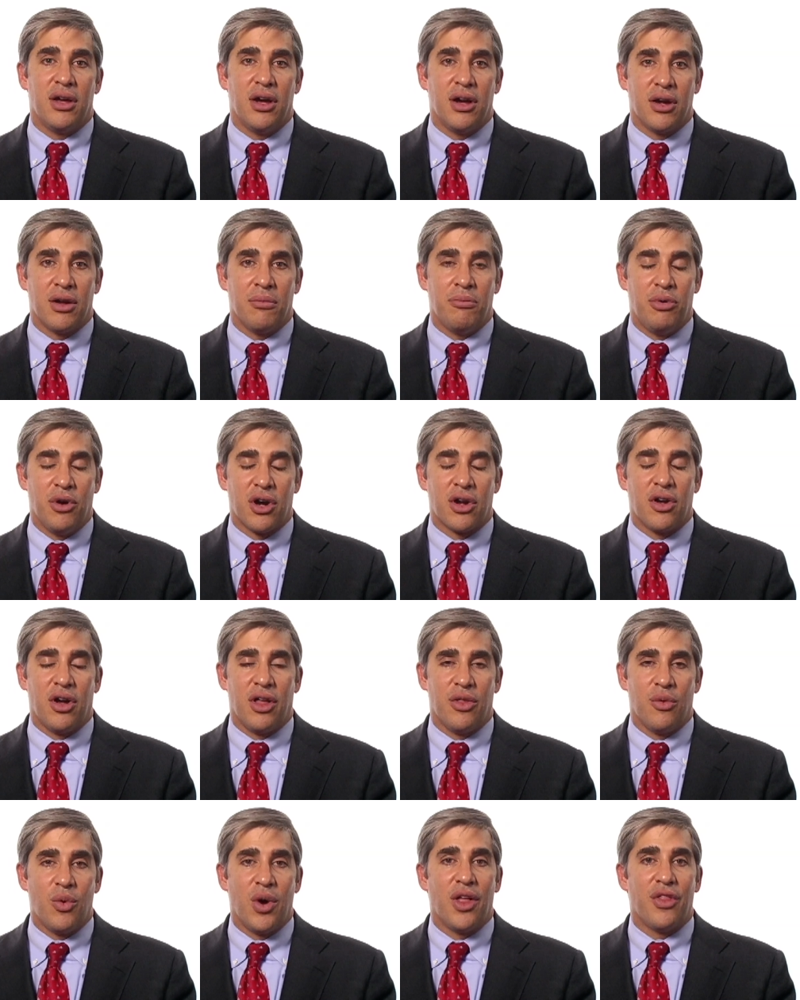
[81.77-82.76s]
a book
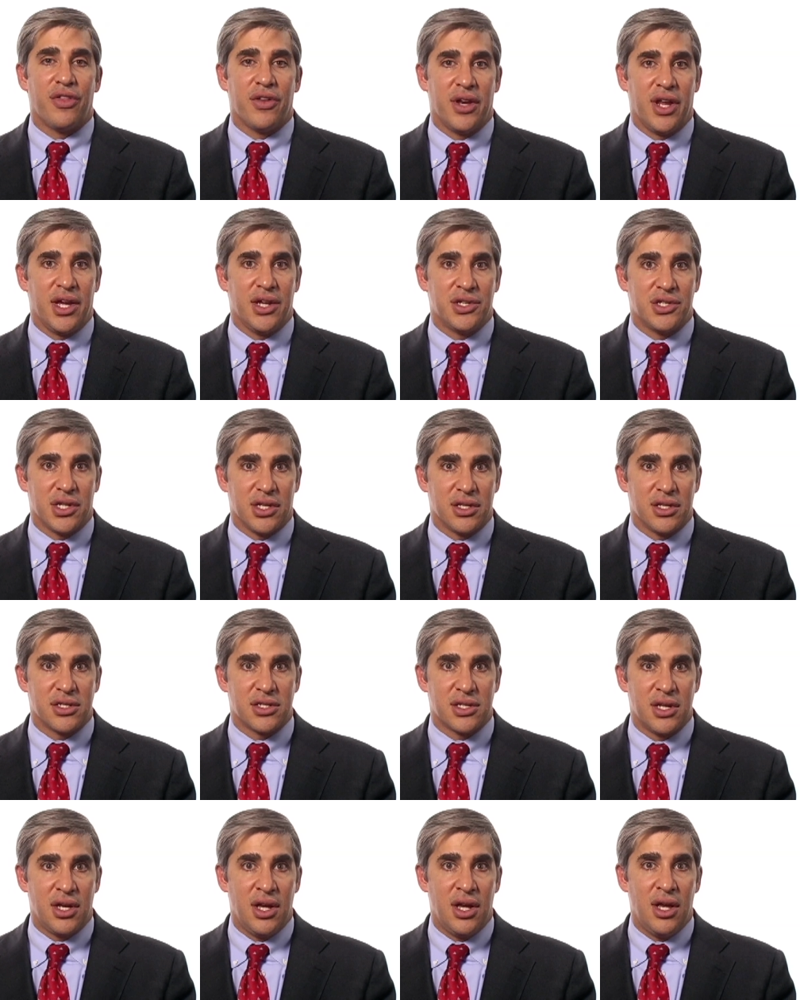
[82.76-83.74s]
called The Wealth of
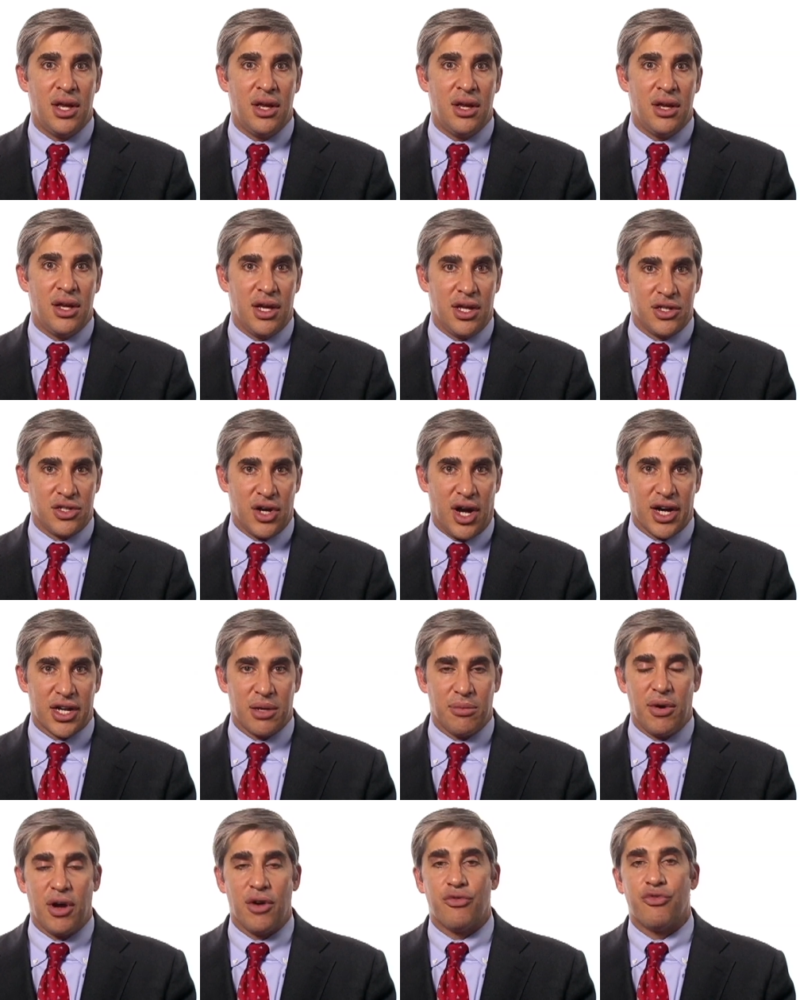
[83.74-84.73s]
Nations and
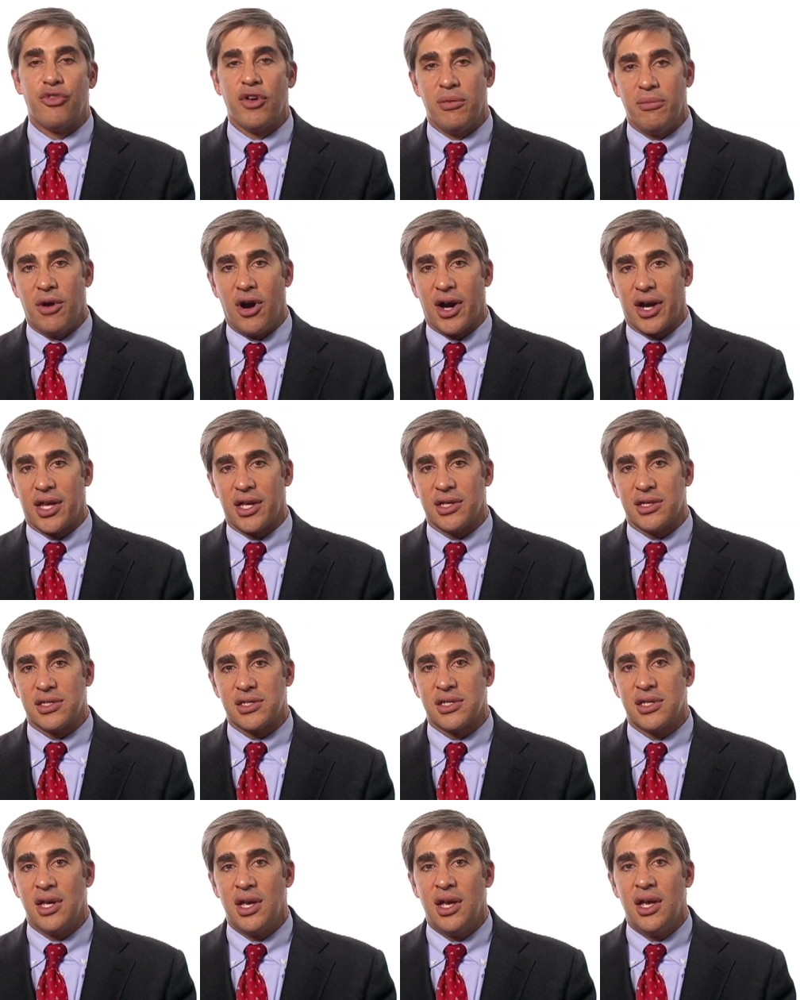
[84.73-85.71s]
talked about free
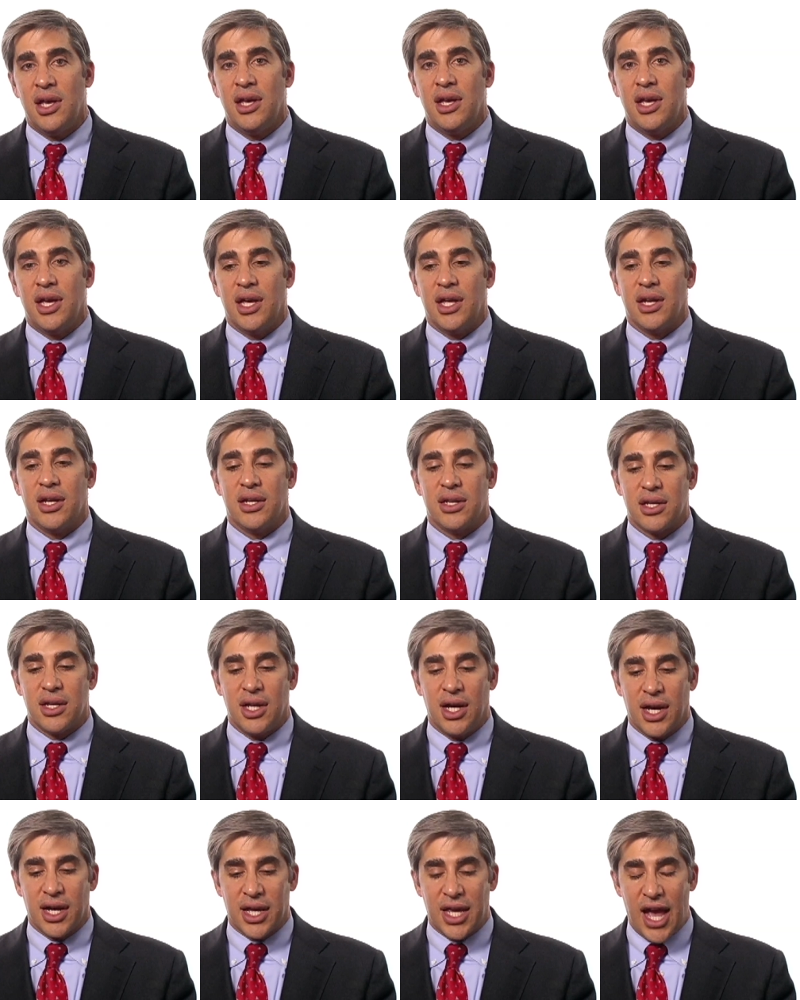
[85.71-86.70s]
markets and
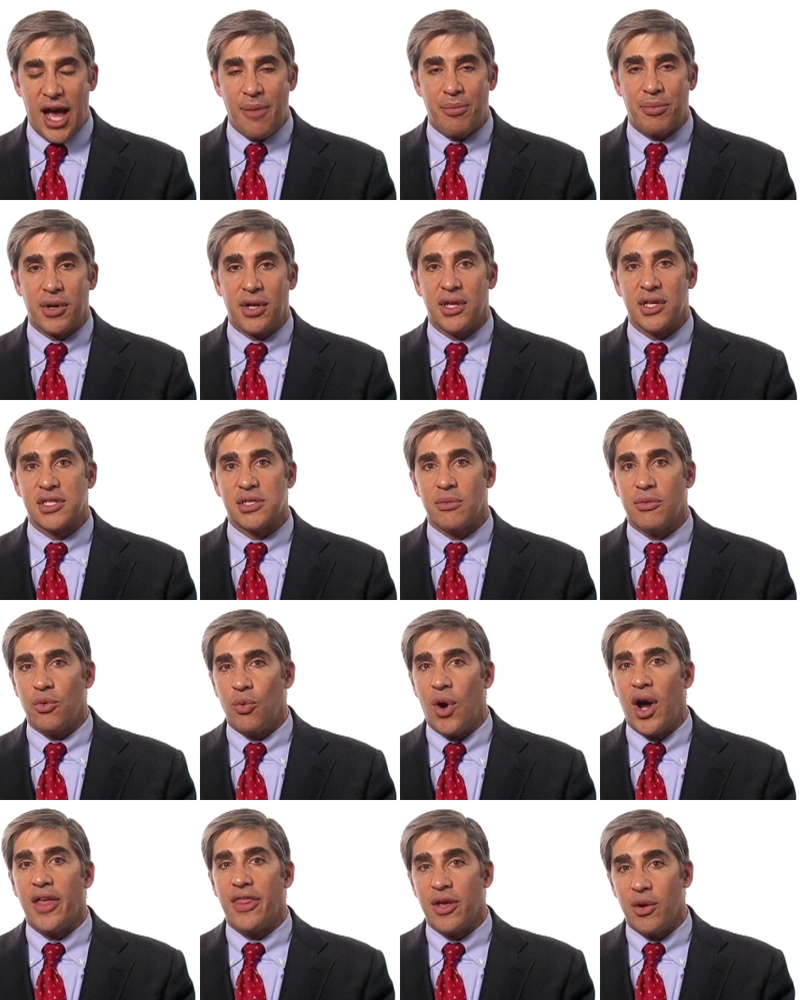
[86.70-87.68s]
uh, capitalism and
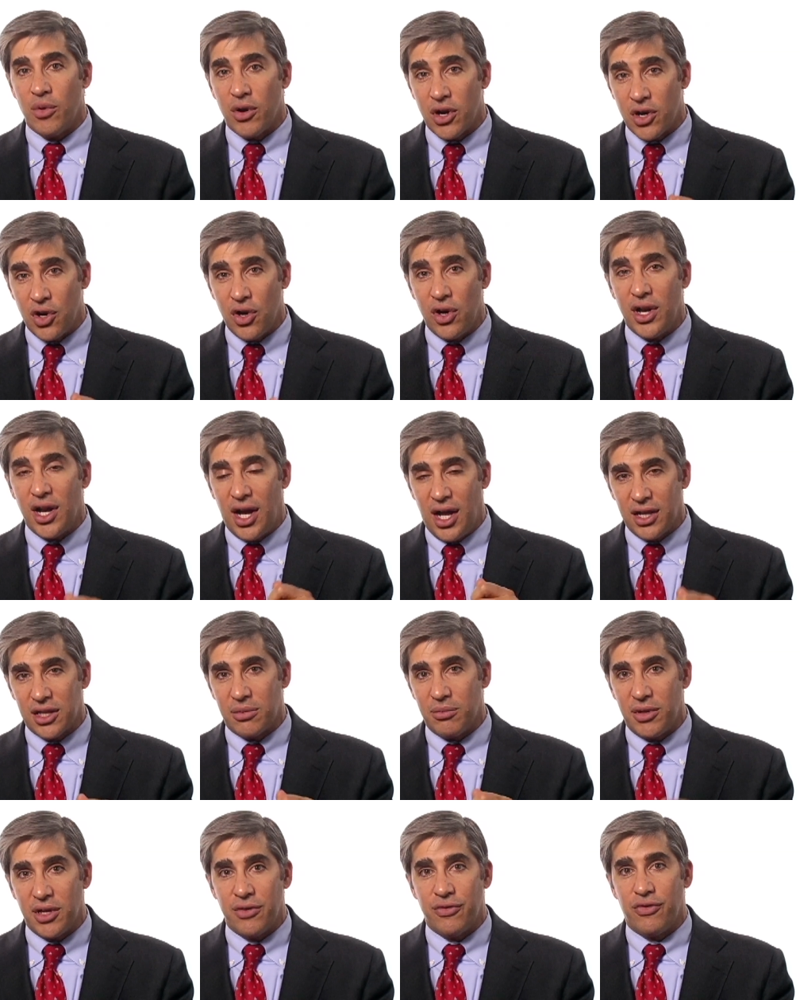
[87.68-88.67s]
why they were good
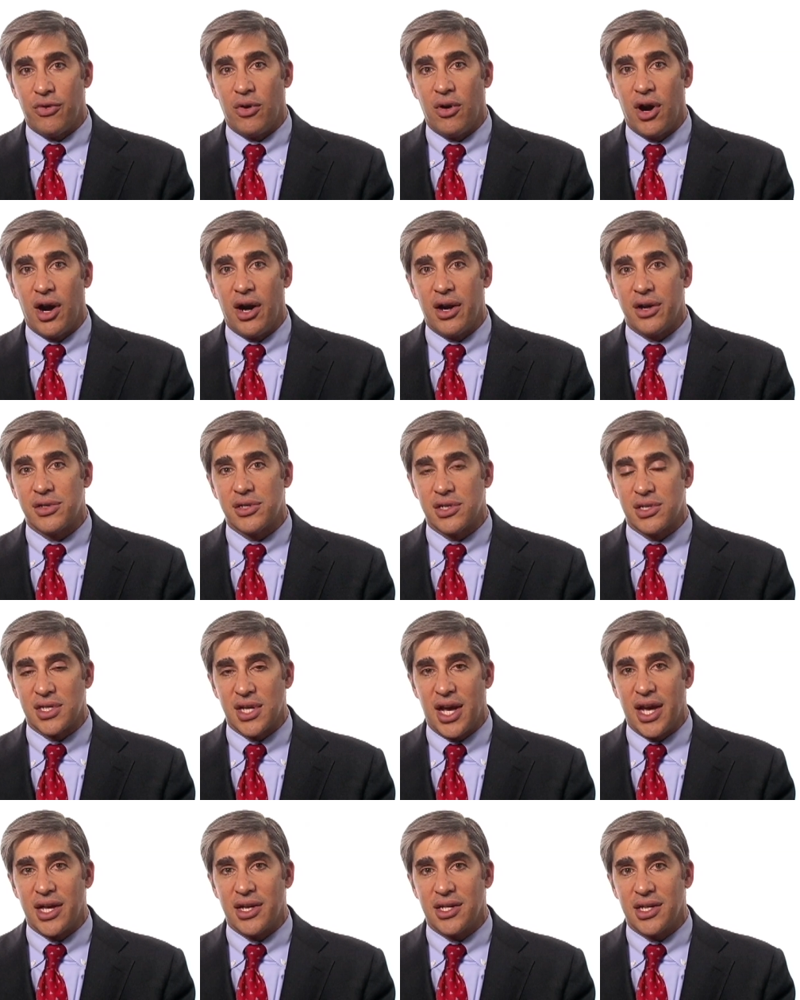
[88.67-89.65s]
ultimately for our
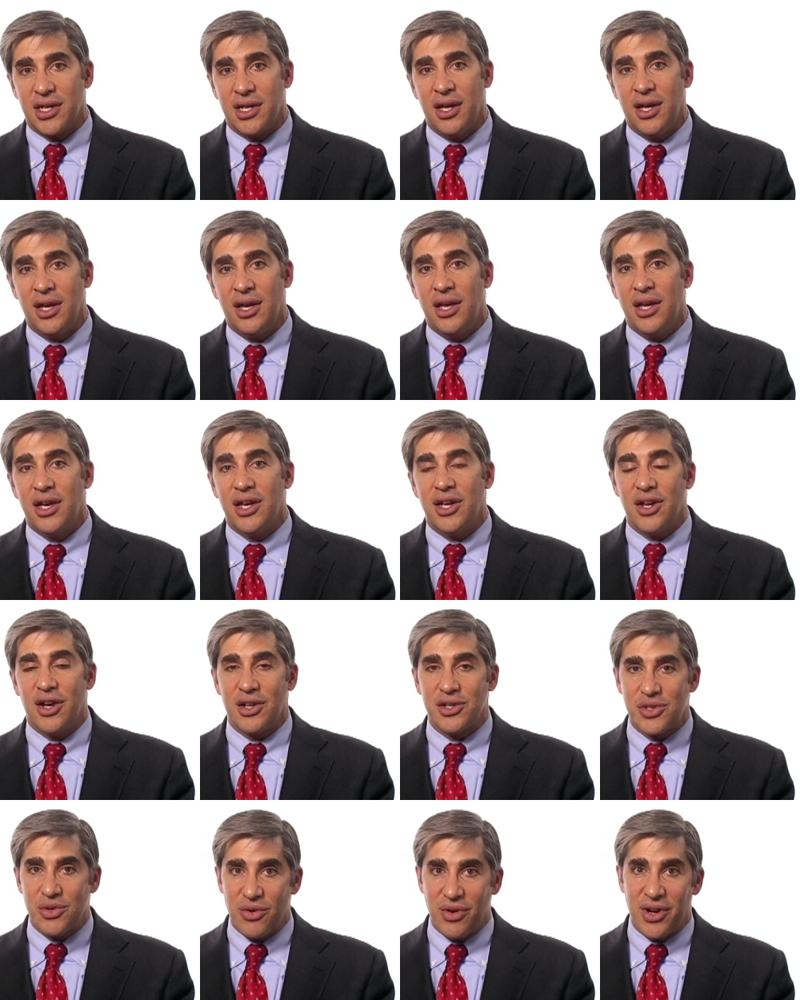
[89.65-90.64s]
society. He
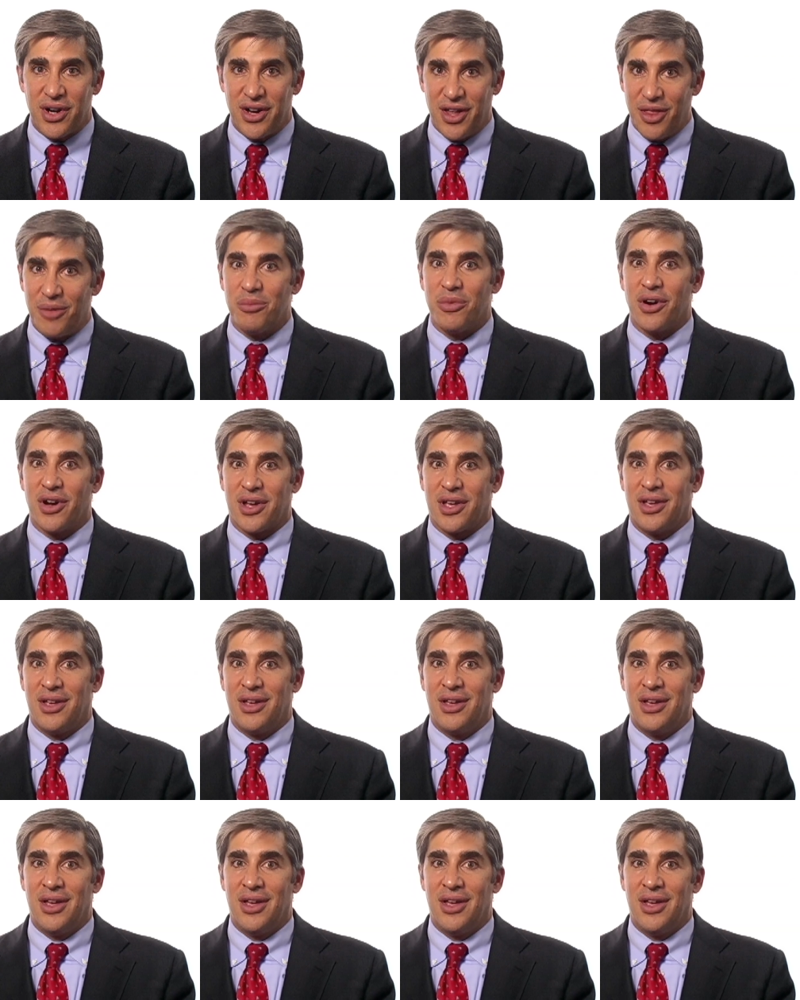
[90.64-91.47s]
also wrote another book.